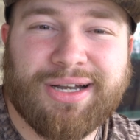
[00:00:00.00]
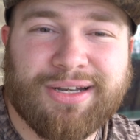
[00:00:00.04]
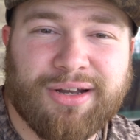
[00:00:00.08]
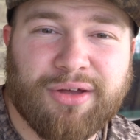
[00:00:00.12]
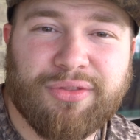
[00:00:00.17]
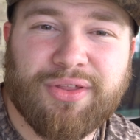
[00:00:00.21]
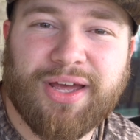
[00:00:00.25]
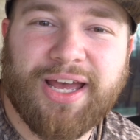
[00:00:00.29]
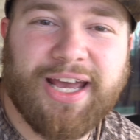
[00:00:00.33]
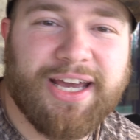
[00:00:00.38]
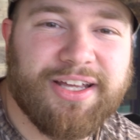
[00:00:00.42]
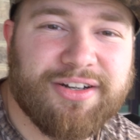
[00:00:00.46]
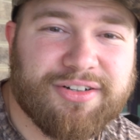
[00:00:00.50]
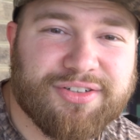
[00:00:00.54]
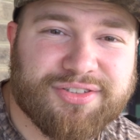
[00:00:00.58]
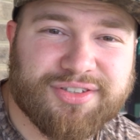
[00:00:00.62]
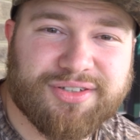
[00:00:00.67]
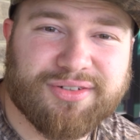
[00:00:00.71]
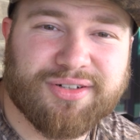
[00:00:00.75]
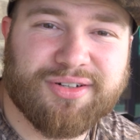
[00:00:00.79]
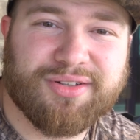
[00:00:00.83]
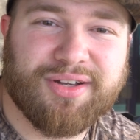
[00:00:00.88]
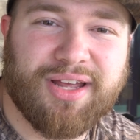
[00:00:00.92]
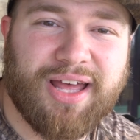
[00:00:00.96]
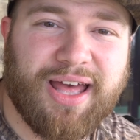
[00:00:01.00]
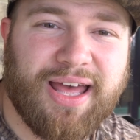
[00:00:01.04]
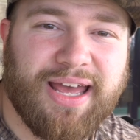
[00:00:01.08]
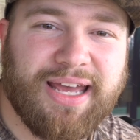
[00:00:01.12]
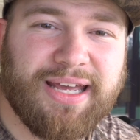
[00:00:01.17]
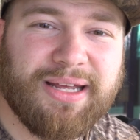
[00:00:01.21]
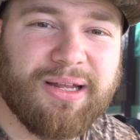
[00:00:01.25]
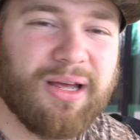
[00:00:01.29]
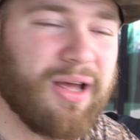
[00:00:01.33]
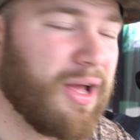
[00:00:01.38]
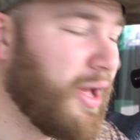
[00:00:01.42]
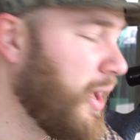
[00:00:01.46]
I know the haters are going to
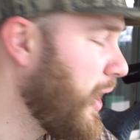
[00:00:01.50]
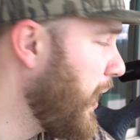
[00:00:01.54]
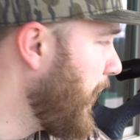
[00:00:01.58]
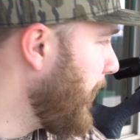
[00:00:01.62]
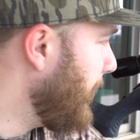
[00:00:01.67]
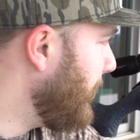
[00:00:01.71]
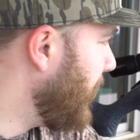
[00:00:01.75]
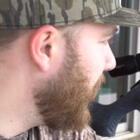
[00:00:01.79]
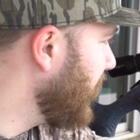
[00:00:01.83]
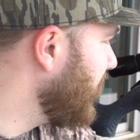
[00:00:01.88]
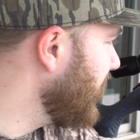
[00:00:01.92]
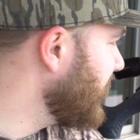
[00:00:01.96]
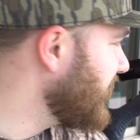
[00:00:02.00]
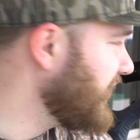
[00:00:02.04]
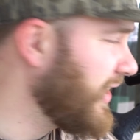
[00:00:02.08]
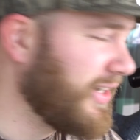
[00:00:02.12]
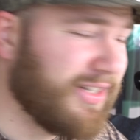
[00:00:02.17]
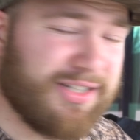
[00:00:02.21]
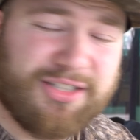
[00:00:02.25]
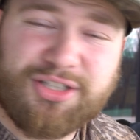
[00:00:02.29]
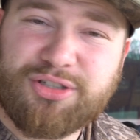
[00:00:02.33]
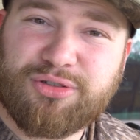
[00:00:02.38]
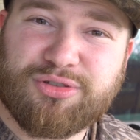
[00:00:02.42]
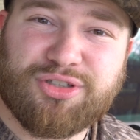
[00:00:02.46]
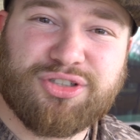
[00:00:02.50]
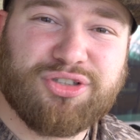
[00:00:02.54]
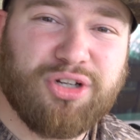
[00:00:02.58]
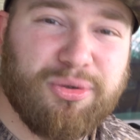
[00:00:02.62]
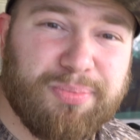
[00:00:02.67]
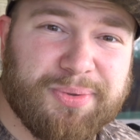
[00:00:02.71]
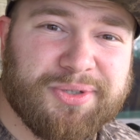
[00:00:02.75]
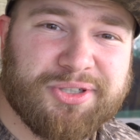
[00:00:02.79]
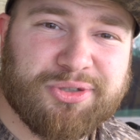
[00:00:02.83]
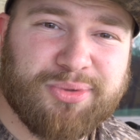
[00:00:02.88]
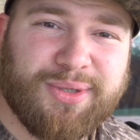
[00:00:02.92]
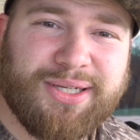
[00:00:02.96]
hate, but this gun is
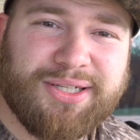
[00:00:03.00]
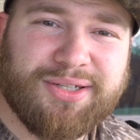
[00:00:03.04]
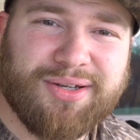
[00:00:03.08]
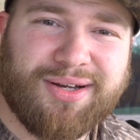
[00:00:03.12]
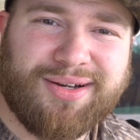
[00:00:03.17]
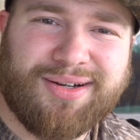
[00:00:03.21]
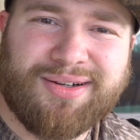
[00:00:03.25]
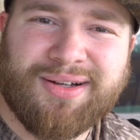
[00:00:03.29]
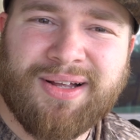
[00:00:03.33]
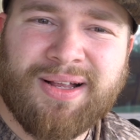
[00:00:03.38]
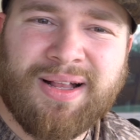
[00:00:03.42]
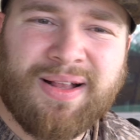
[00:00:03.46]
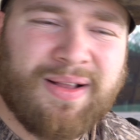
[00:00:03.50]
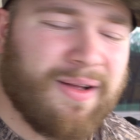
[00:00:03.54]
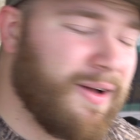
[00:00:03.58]
super sweet, y'all.